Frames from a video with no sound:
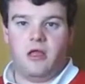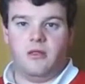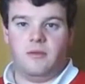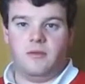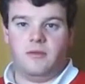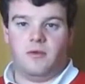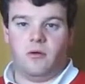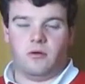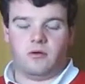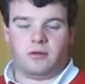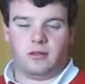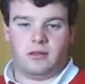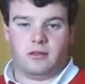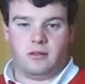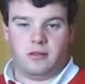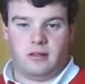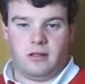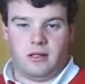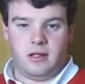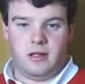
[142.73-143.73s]
The Doctor
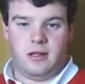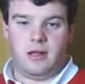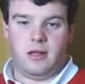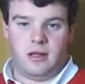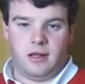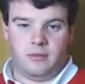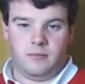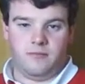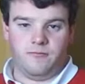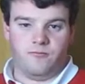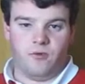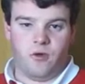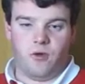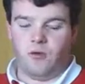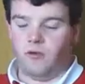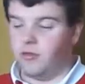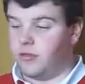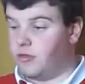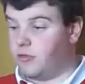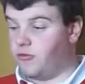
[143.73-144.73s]
and
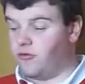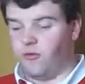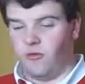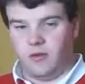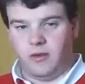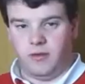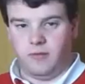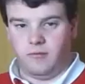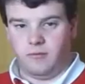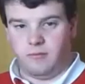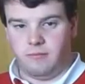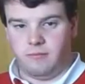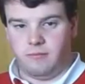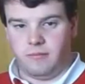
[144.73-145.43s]
Rose try and